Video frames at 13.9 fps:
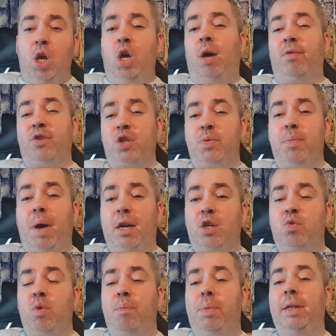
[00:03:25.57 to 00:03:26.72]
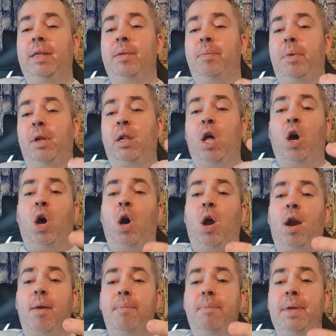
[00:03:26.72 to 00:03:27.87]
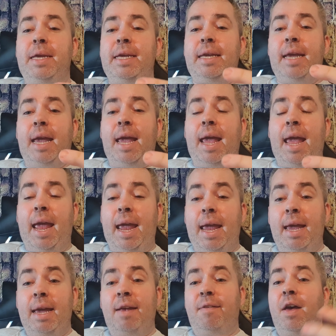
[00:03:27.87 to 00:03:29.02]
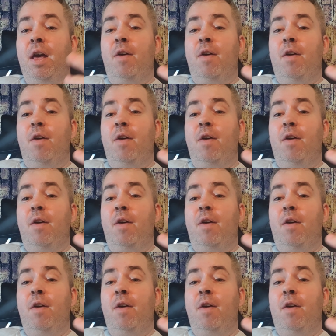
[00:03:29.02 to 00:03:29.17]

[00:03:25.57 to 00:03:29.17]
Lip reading: of Smok's rebuildable RBA here